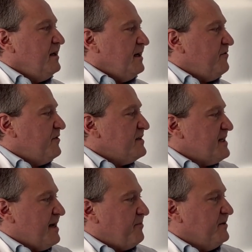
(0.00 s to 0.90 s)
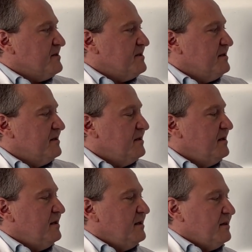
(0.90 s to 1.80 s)
If this happens,
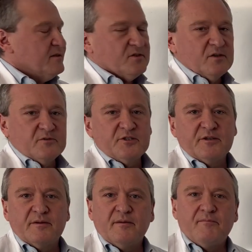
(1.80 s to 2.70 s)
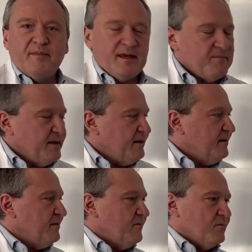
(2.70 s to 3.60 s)
the solution may be
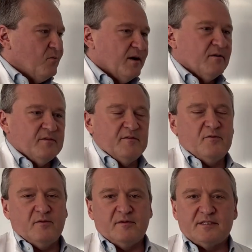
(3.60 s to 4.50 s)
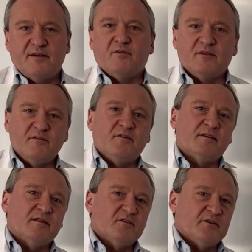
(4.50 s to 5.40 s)
one of several different
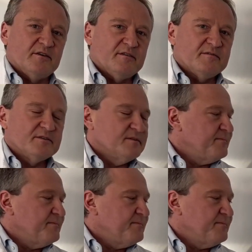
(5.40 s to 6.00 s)
alternatives.